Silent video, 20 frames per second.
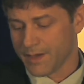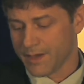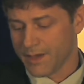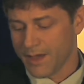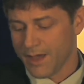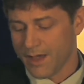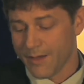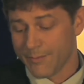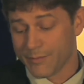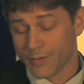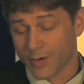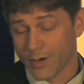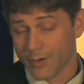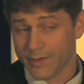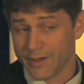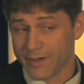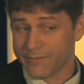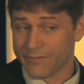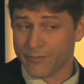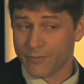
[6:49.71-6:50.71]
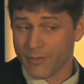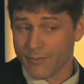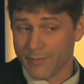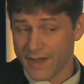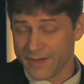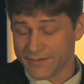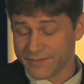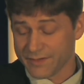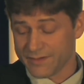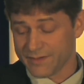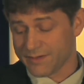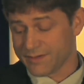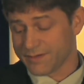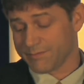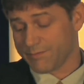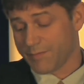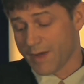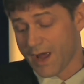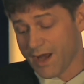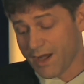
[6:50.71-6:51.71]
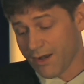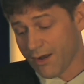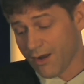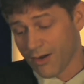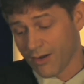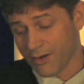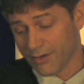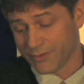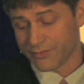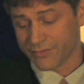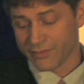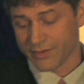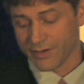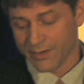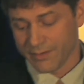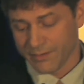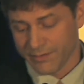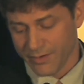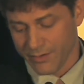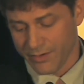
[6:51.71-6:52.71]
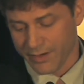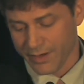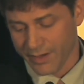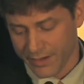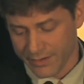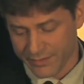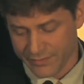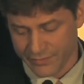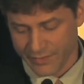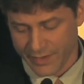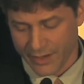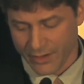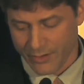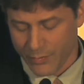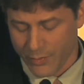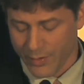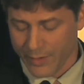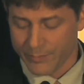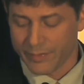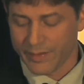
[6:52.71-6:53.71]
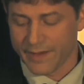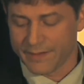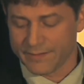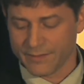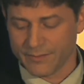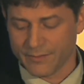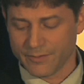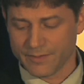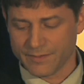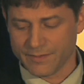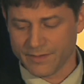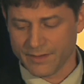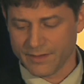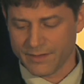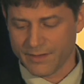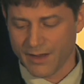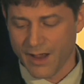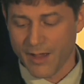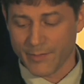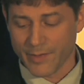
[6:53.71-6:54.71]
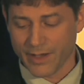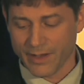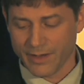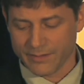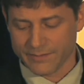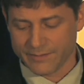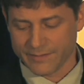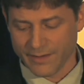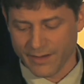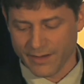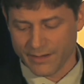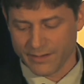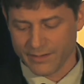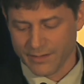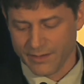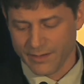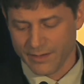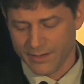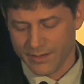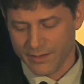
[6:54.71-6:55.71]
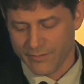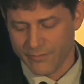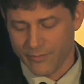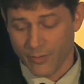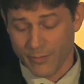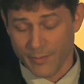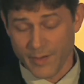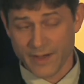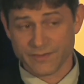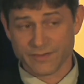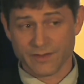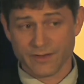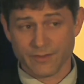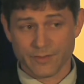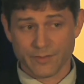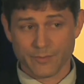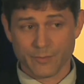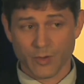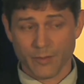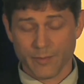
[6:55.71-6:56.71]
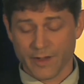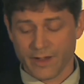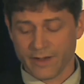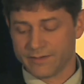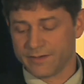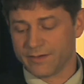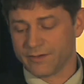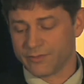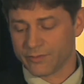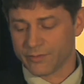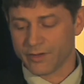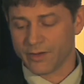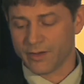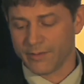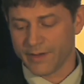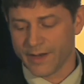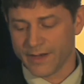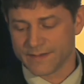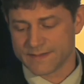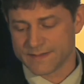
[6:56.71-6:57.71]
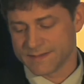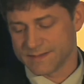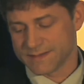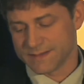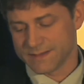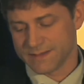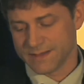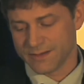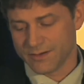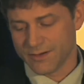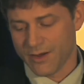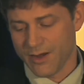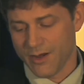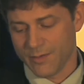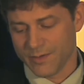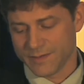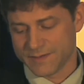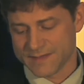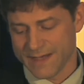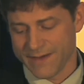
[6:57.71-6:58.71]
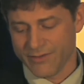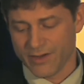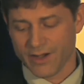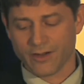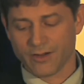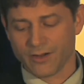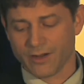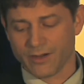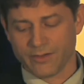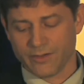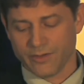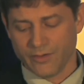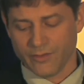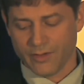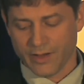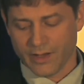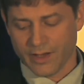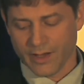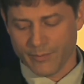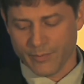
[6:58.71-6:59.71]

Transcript: Permitted formations, by and large, the Utica Shale Point Pleasant was the dominant formation that was permitted to drill. We had almost 700 Utica